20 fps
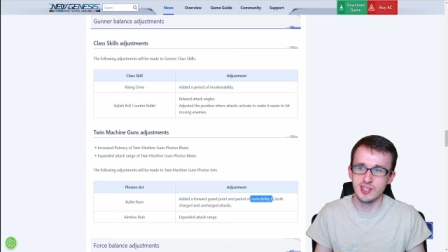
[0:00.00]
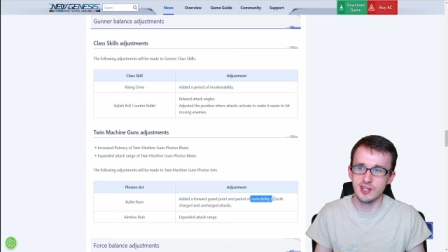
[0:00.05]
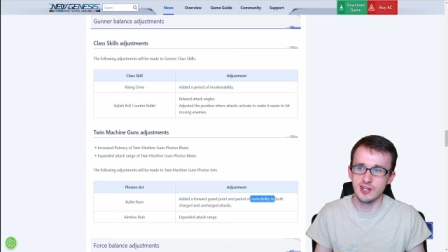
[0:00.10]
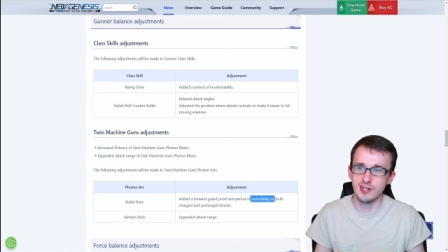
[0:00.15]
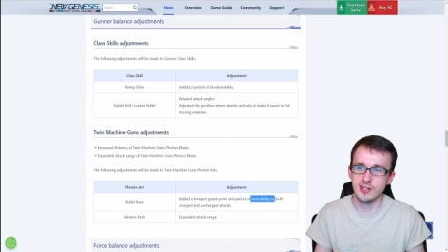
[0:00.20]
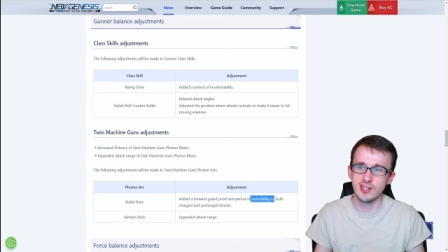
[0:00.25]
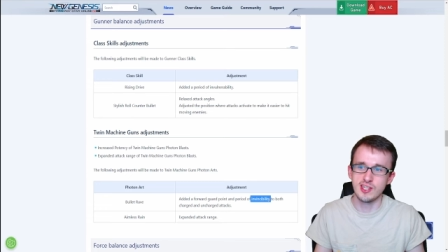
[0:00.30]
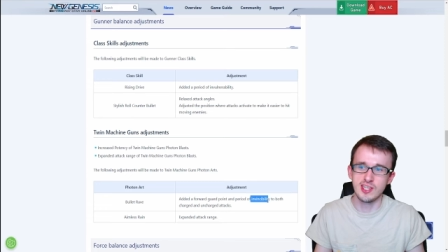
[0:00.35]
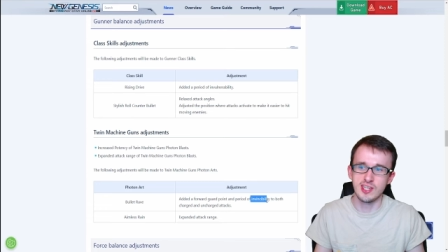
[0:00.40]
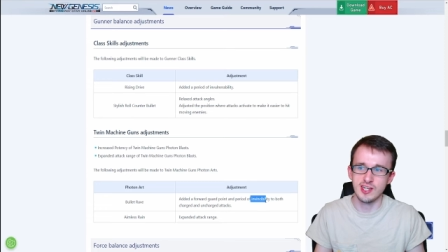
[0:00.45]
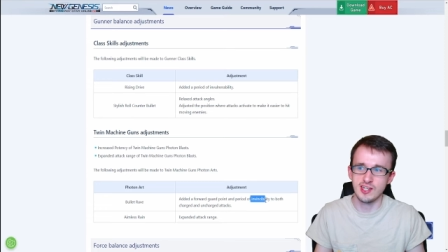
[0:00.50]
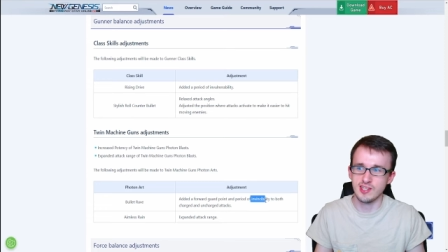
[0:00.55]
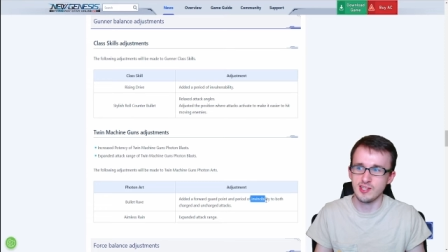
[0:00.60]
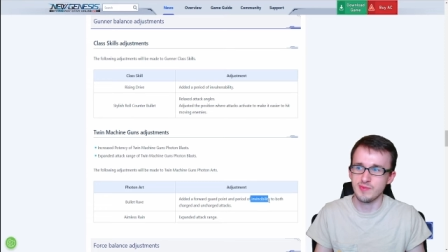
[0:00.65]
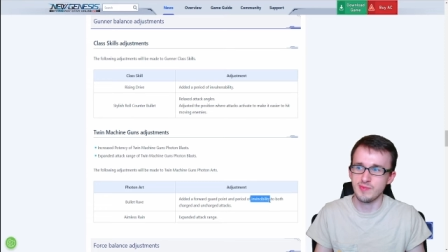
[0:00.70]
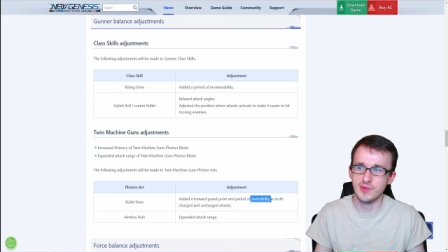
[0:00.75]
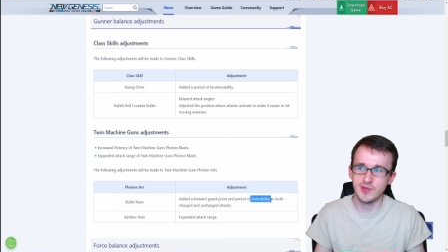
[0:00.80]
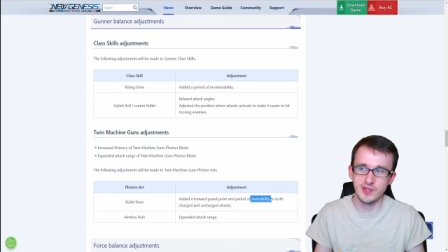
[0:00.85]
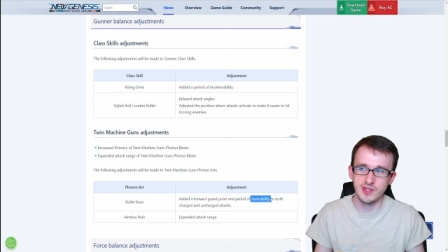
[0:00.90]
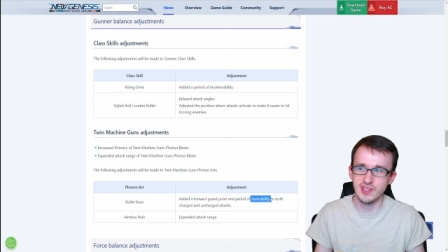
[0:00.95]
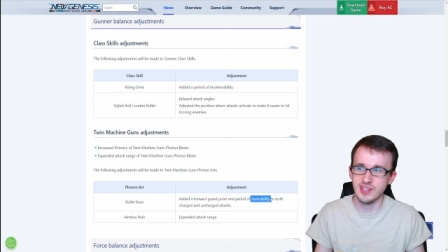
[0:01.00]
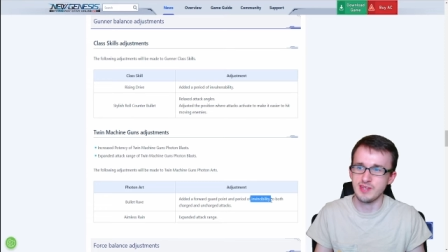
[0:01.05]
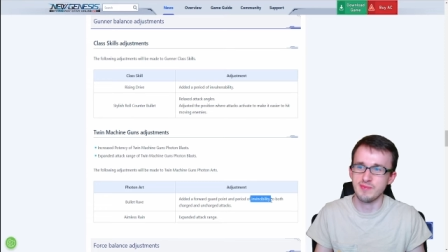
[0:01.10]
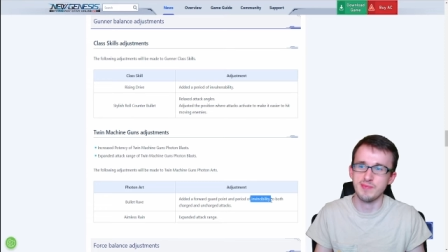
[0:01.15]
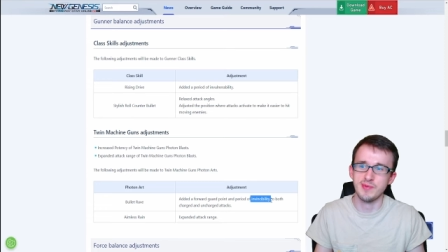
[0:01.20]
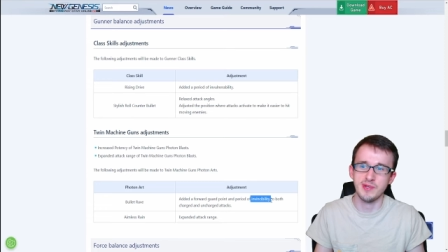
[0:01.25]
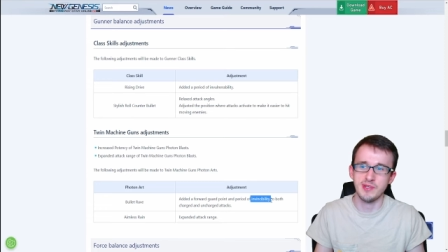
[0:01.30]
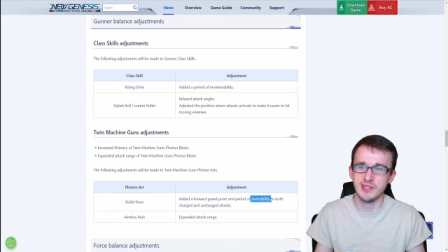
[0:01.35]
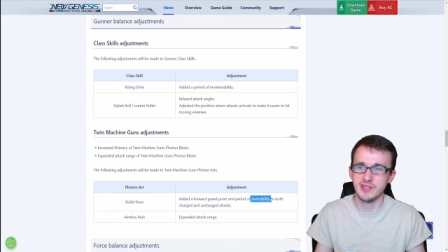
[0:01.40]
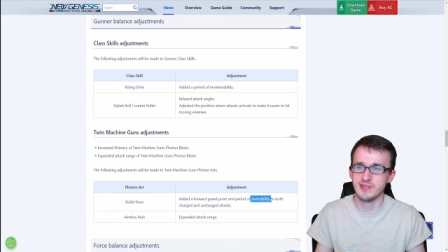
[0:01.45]
unkillable in
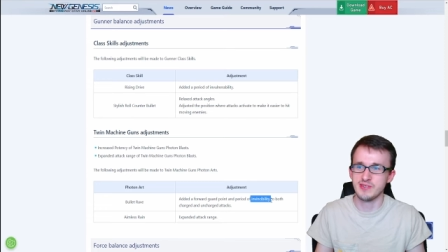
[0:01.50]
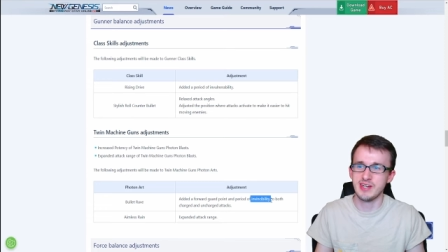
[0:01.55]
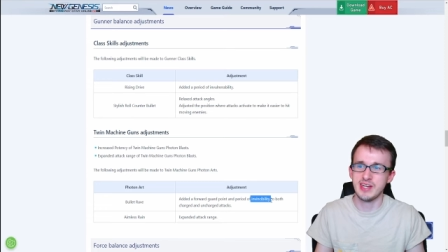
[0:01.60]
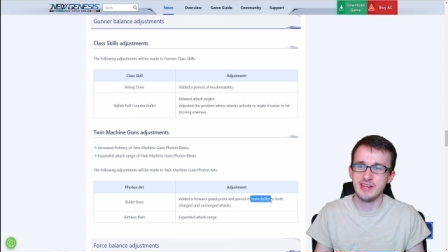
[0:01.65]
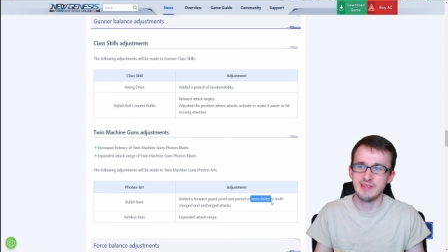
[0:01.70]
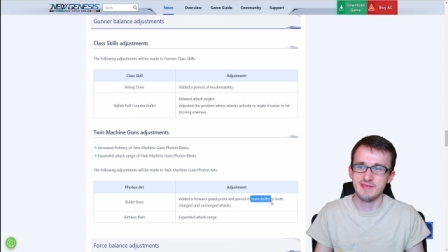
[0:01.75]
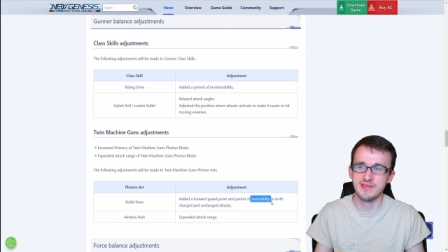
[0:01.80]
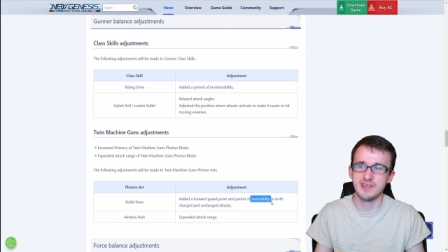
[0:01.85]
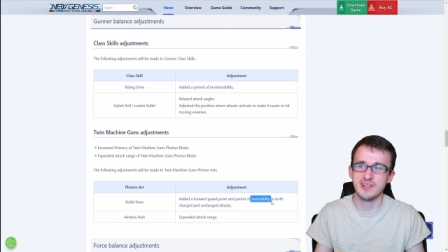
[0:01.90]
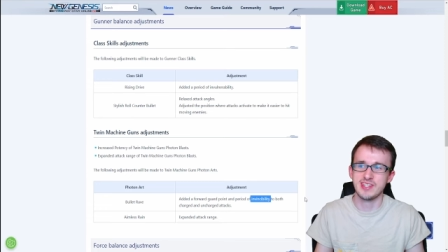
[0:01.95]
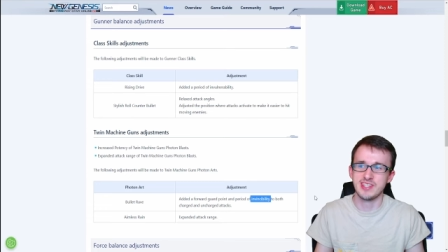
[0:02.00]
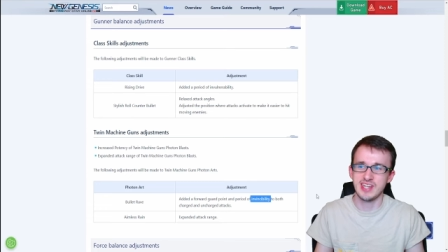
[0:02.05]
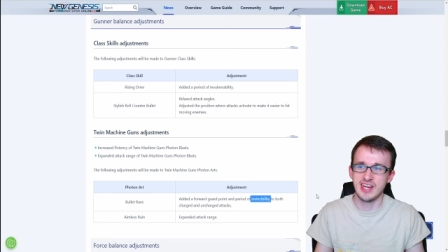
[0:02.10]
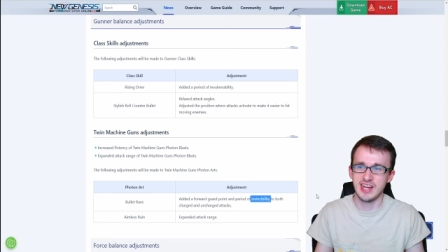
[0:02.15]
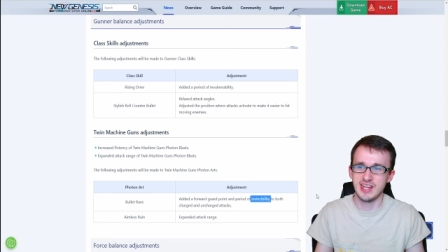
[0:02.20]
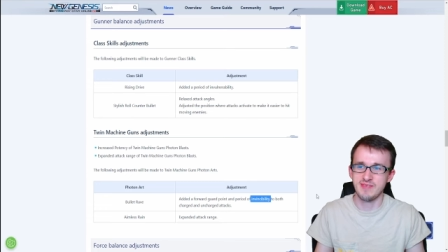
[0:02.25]
Bullet Rave for a tiny